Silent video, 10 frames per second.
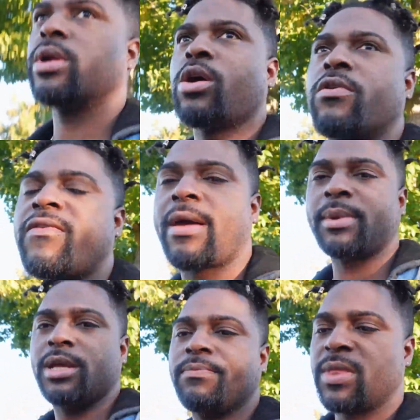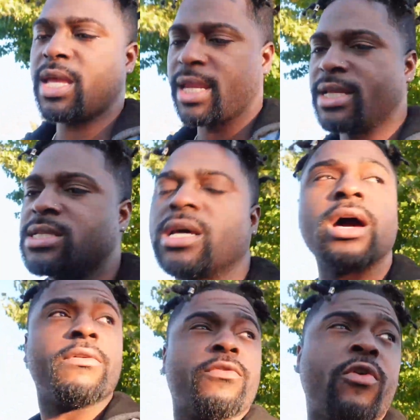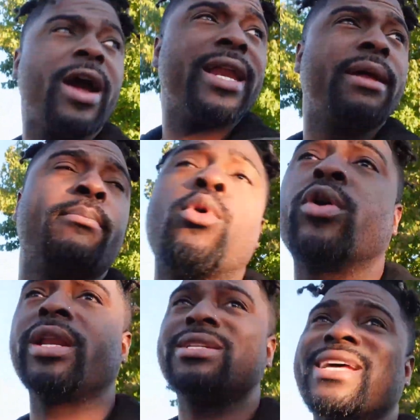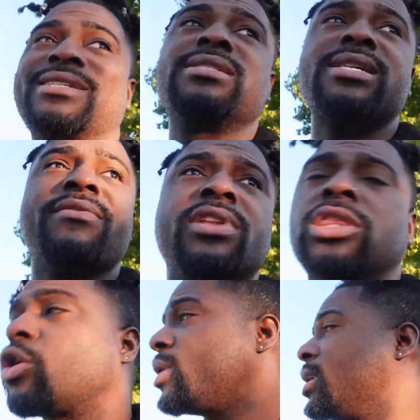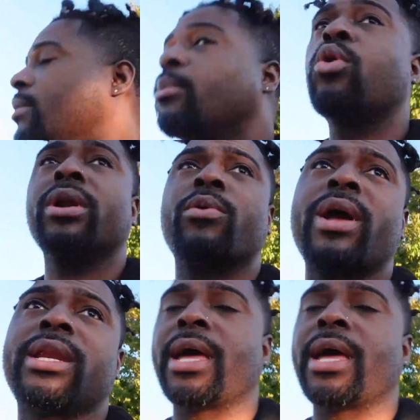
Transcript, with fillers: going on, family? It is uh, Friday morning. It's like seven thirty in the morning right